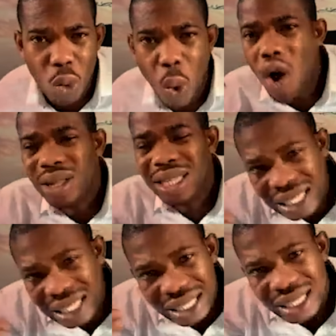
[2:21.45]
What?
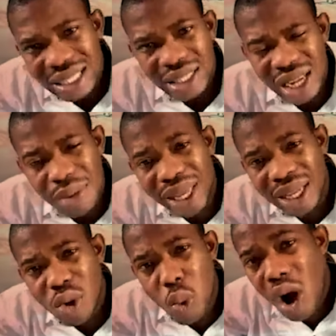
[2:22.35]
Tell me,
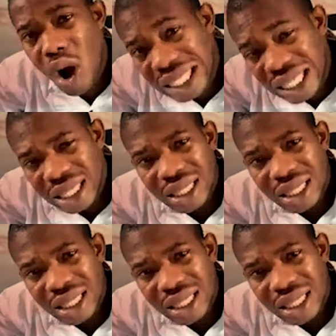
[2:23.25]
what